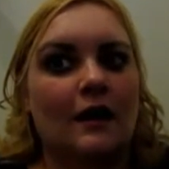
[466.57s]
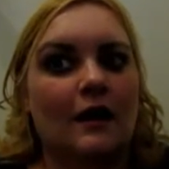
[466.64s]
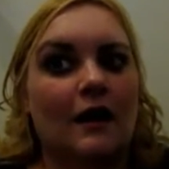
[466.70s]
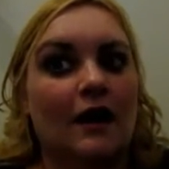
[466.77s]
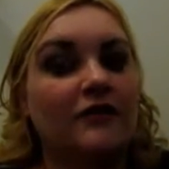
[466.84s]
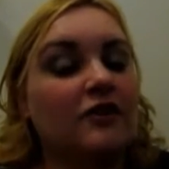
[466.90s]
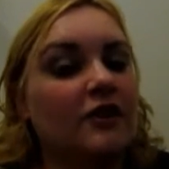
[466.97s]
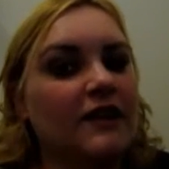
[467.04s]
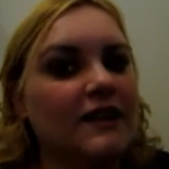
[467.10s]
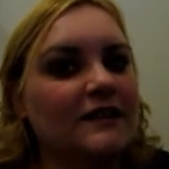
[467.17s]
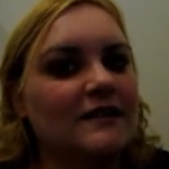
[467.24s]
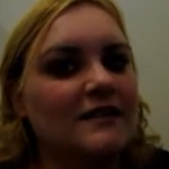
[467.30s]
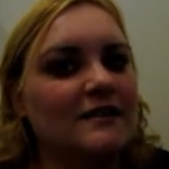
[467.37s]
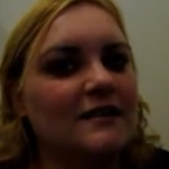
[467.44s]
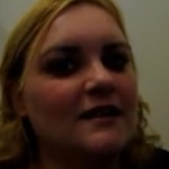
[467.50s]
I started getting
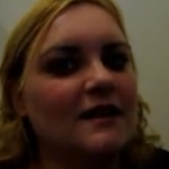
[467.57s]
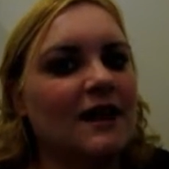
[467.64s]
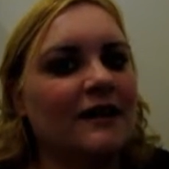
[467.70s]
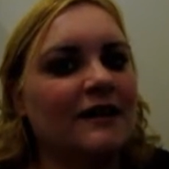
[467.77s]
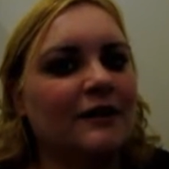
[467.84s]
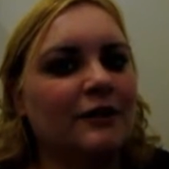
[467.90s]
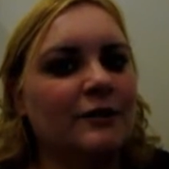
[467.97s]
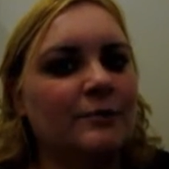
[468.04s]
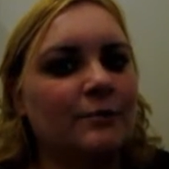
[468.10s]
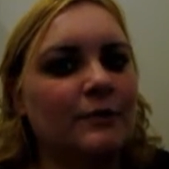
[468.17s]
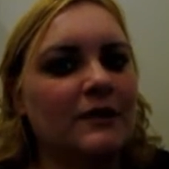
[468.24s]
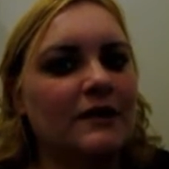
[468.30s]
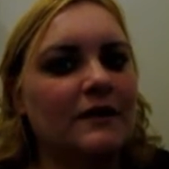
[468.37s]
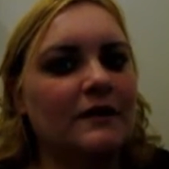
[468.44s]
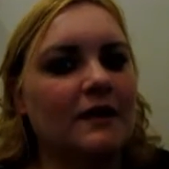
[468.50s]
dizzy and I couldn't breathe.